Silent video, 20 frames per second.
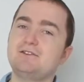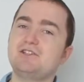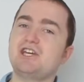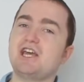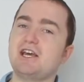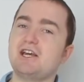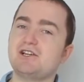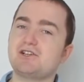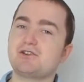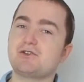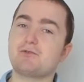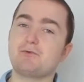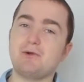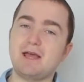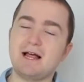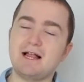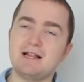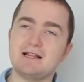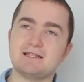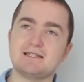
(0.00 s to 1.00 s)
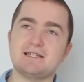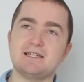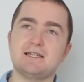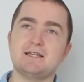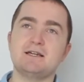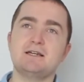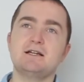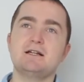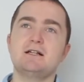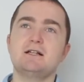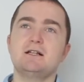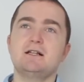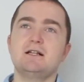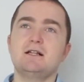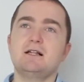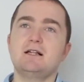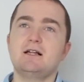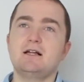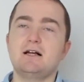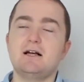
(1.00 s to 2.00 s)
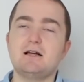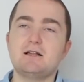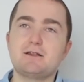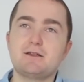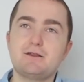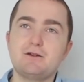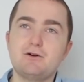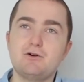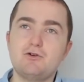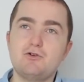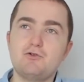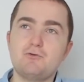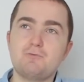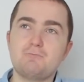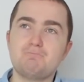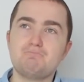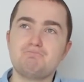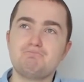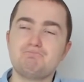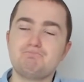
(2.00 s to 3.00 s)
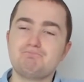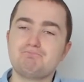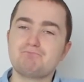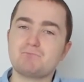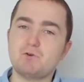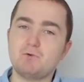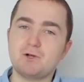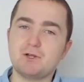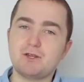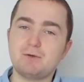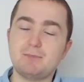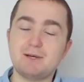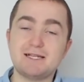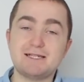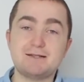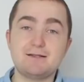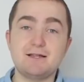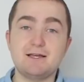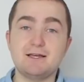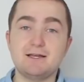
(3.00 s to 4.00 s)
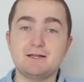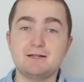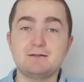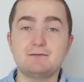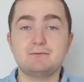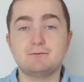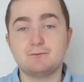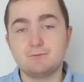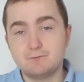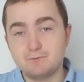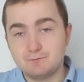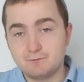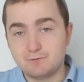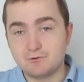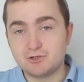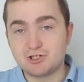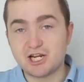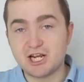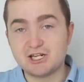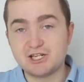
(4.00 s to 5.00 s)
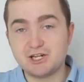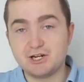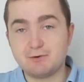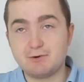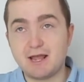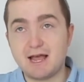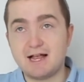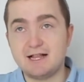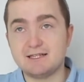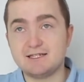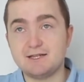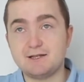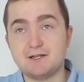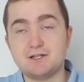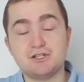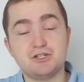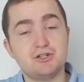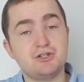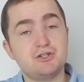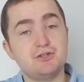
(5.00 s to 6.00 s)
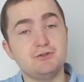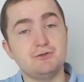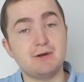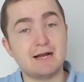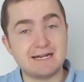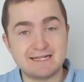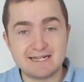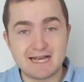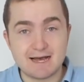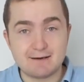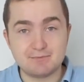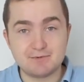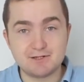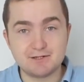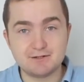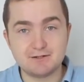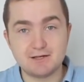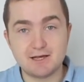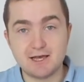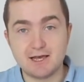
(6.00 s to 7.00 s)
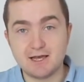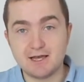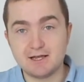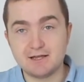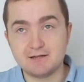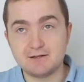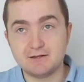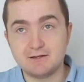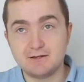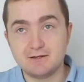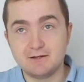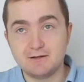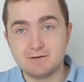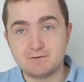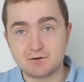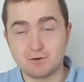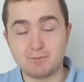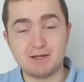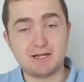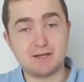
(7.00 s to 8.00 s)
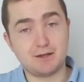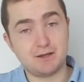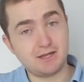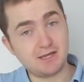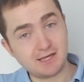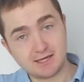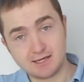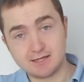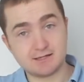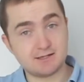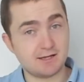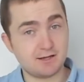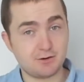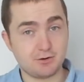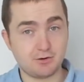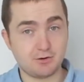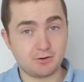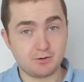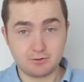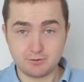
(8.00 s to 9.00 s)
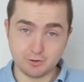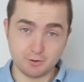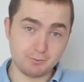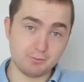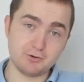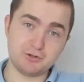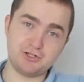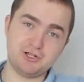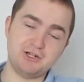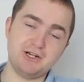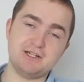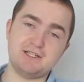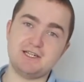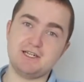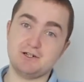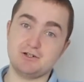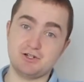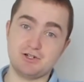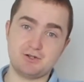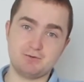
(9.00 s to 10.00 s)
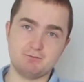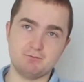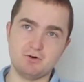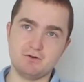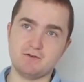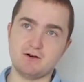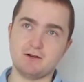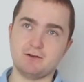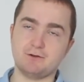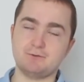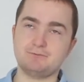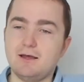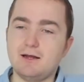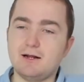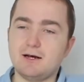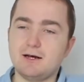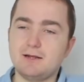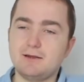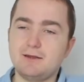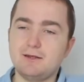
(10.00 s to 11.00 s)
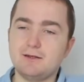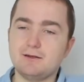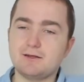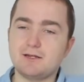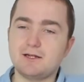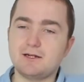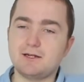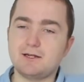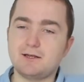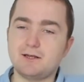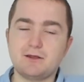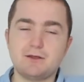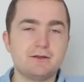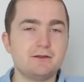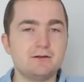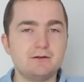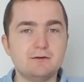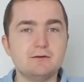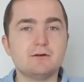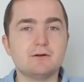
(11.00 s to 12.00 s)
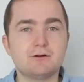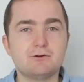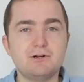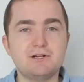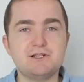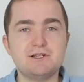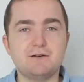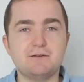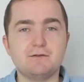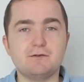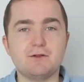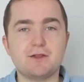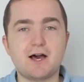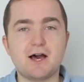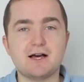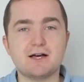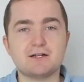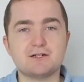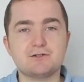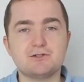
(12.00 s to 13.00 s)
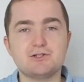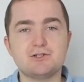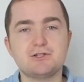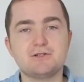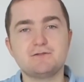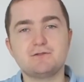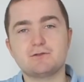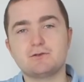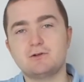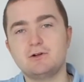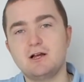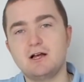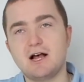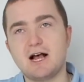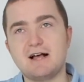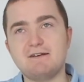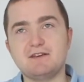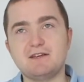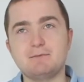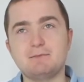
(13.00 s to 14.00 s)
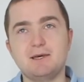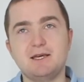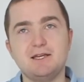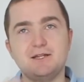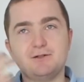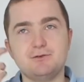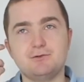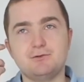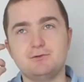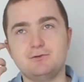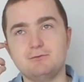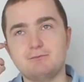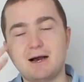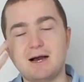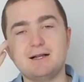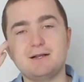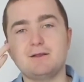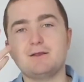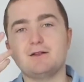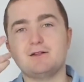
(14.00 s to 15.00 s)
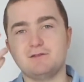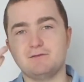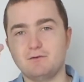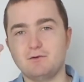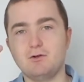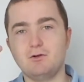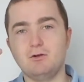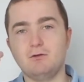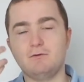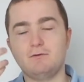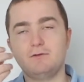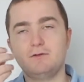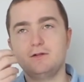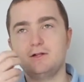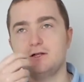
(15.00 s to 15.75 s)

change reality. So, what's the best thing for changing reality than just to adapt and from it seeing it as an opportunity and just move on? And I think that it's a great year for that, just for having made your mindset evolve